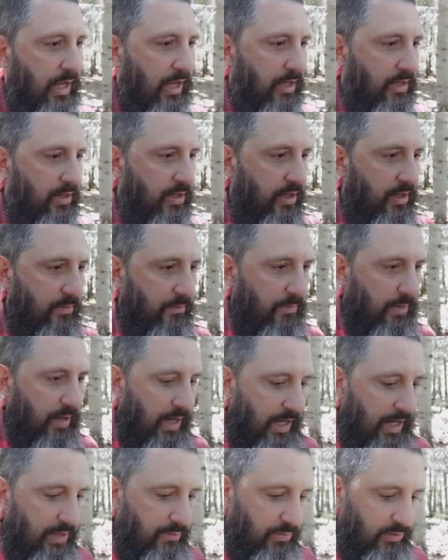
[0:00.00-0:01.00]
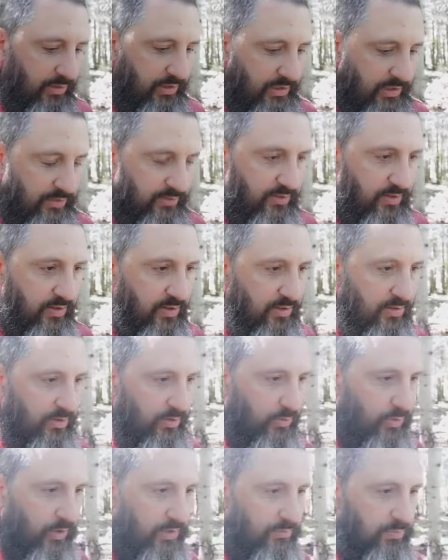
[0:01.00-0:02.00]
And um, I believe,
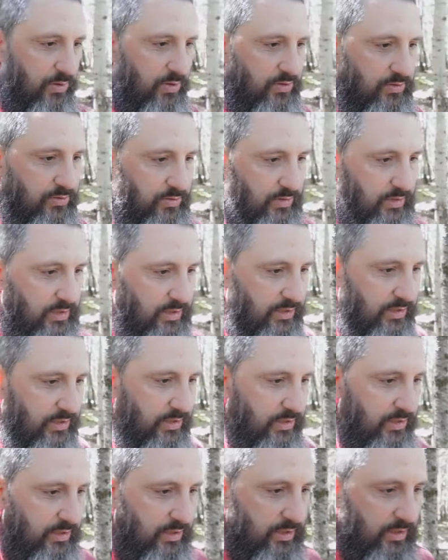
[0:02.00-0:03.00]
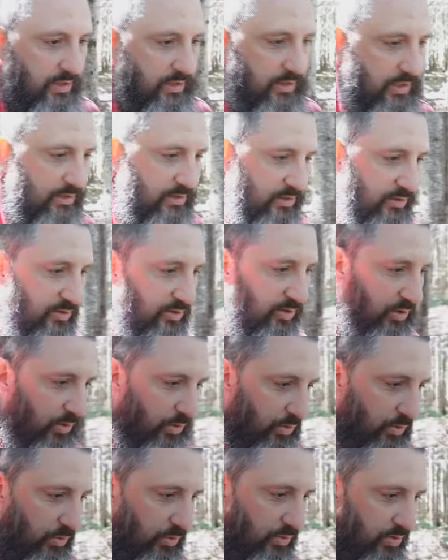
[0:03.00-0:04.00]
quite personally, that this
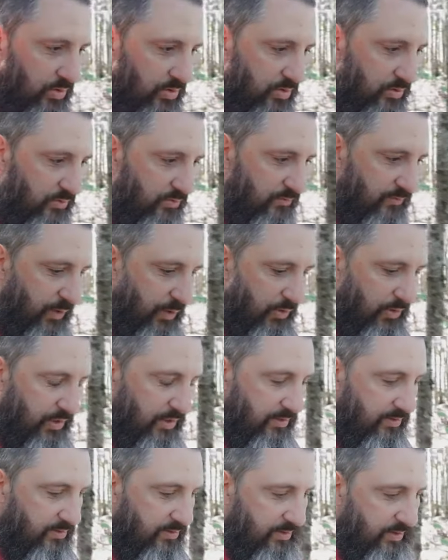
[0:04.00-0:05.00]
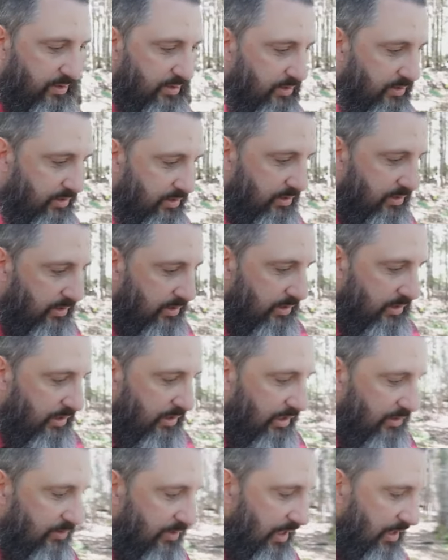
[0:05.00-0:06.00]
whole voting thing
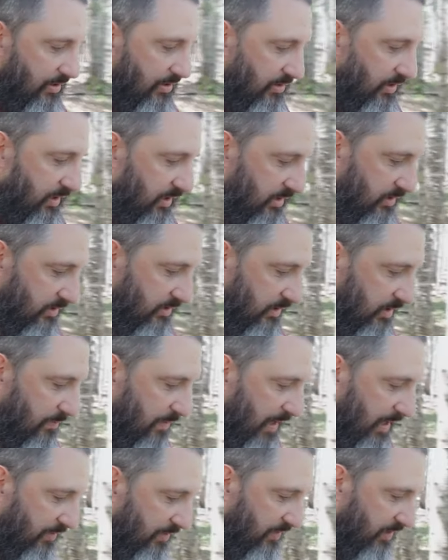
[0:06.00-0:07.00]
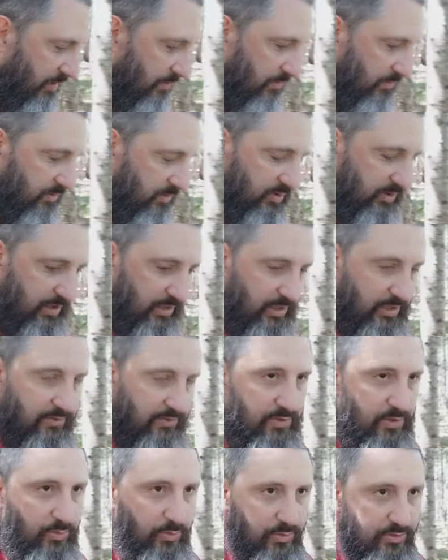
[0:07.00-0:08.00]
is actually about them seeing
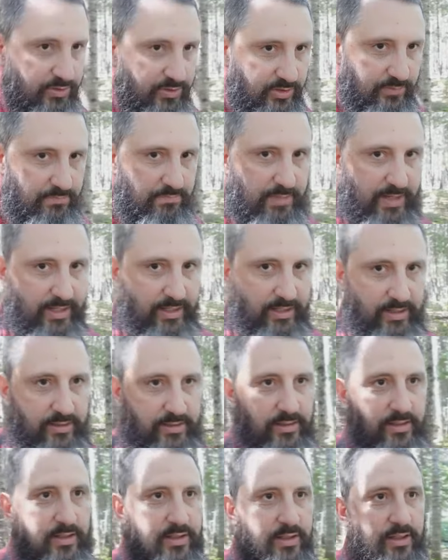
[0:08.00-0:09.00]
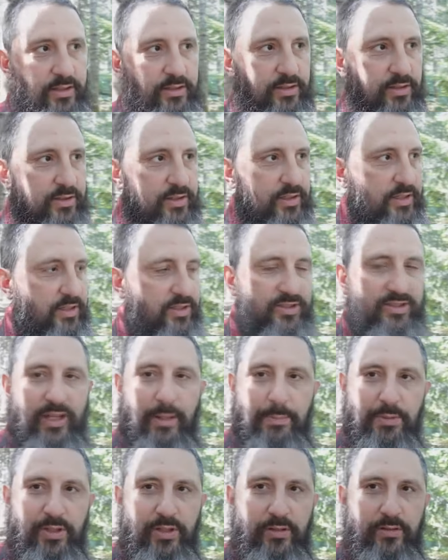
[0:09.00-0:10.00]
if you will submit to the
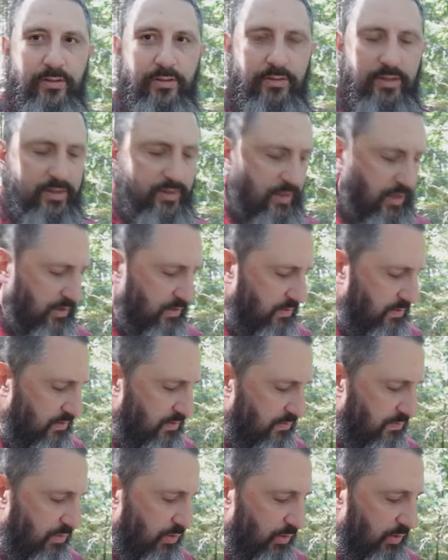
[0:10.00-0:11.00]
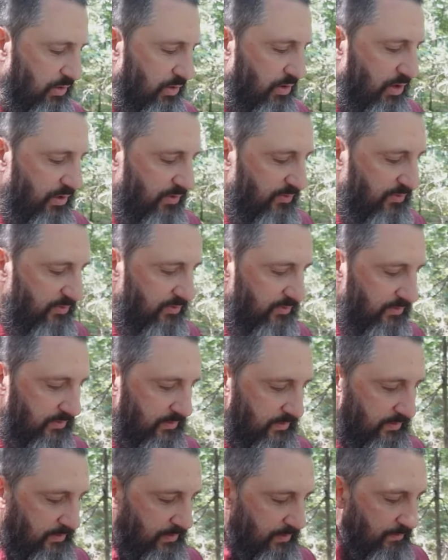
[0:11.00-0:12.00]
deception that they're pulling off.
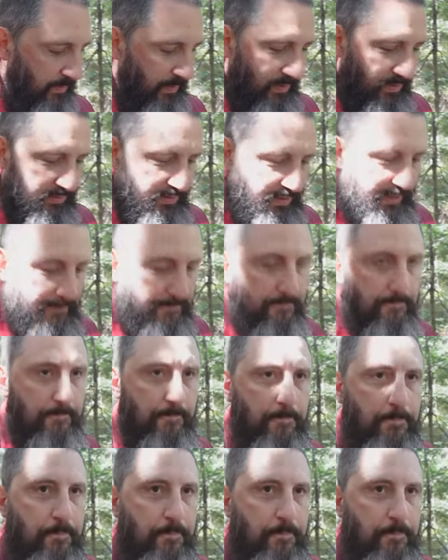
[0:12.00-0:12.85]
Okay?